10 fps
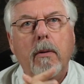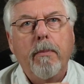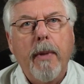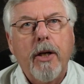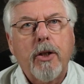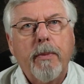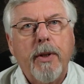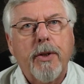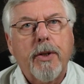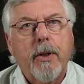
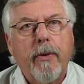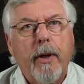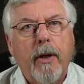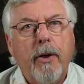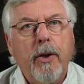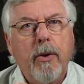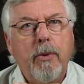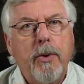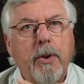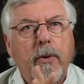measurements that are
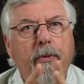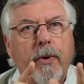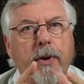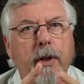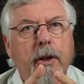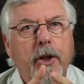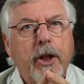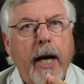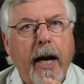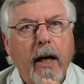used for the
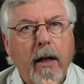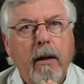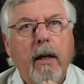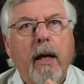shank